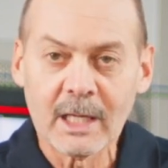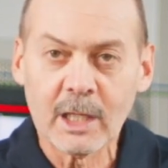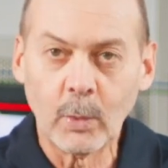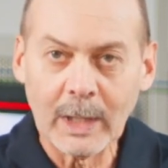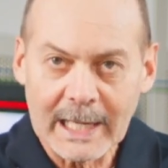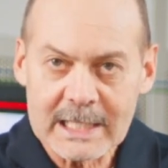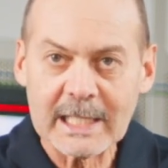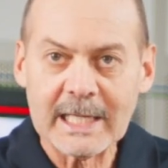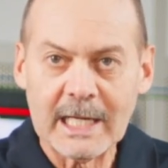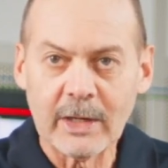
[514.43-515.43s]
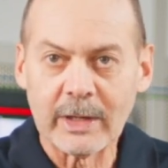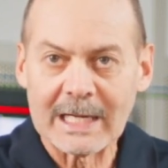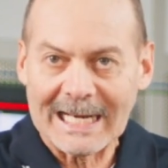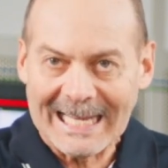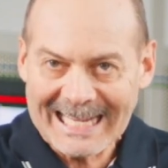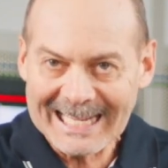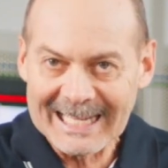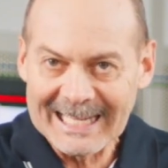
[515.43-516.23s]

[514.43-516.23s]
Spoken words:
You will actually hear it click